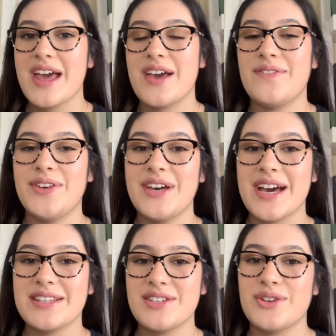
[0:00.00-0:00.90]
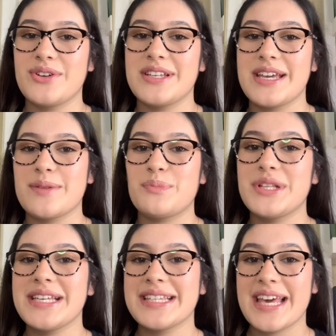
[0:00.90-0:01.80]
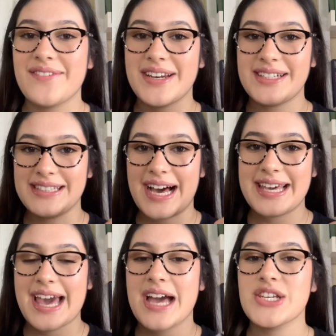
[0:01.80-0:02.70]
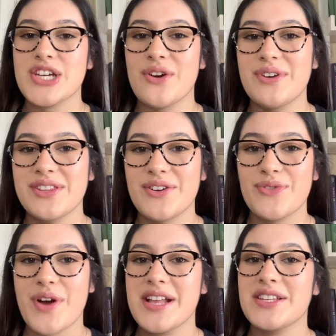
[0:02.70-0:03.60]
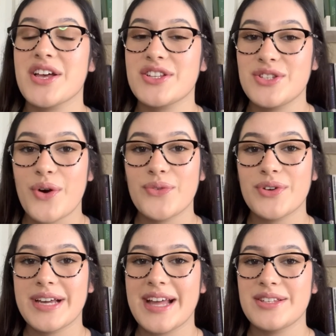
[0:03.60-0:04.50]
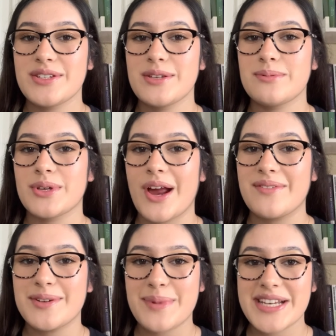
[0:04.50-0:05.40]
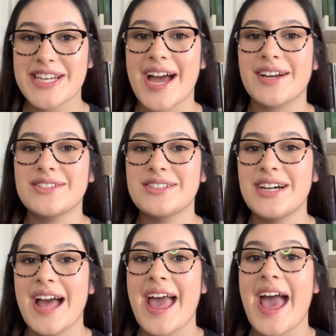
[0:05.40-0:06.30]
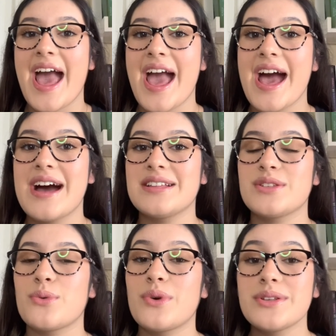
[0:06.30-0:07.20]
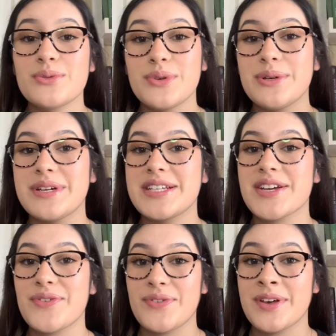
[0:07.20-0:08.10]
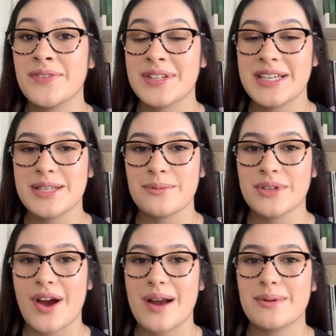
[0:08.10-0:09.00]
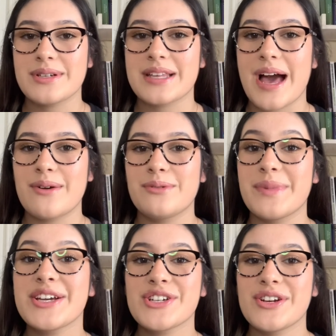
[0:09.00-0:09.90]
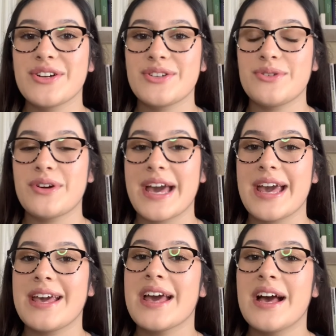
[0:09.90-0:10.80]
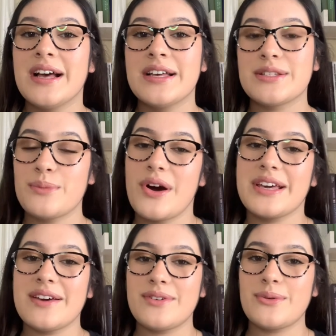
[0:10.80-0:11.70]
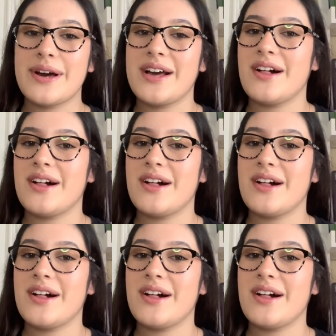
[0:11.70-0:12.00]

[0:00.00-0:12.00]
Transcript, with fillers: If you guys enjoyed it, please give it a like and share with your friends. Don't forget to subscribe to my channel. And once we reach 50 subscribers, I will make sure to do a small giveaway.